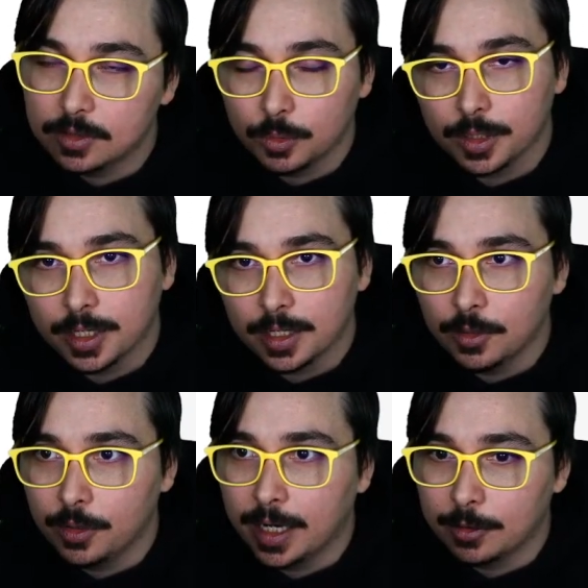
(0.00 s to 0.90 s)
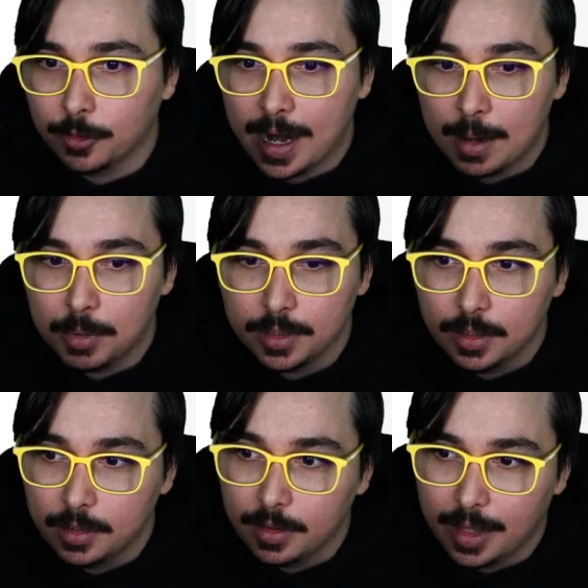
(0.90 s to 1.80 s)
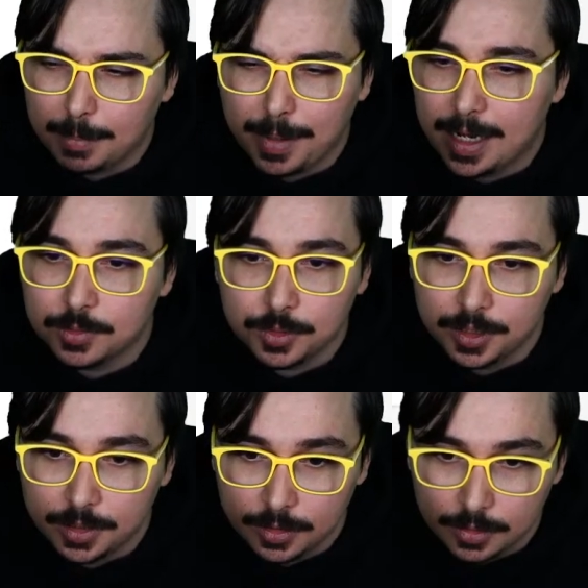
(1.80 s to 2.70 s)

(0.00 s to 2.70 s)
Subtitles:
so we're going to go and grab that password